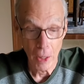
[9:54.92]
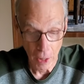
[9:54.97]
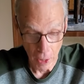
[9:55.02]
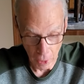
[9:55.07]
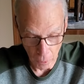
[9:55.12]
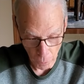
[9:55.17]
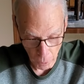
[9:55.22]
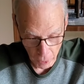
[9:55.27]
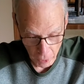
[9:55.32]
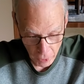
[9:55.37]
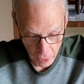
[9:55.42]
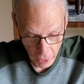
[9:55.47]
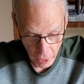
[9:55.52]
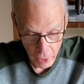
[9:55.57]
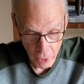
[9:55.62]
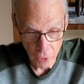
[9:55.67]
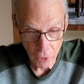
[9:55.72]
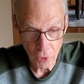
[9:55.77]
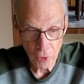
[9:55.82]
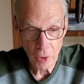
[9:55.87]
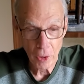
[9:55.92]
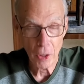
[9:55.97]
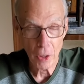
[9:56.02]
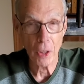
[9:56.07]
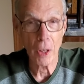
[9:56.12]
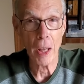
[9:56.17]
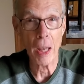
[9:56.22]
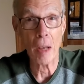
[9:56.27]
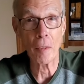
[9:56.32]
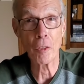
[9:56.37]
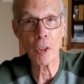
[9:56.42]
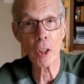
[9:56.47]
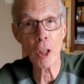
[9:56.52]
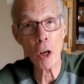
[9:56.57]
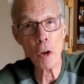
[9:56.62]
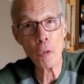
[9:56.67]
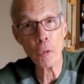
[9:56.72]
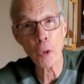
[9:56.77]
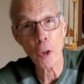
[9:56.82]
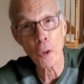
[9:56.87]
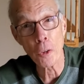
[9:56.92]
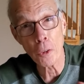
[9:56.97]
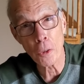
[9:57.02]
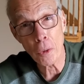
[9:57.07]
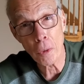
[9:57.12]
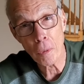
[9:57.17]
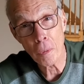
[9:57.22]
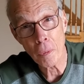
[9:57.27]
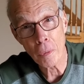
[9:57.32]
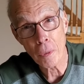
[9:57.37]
And what it does, you have to go further,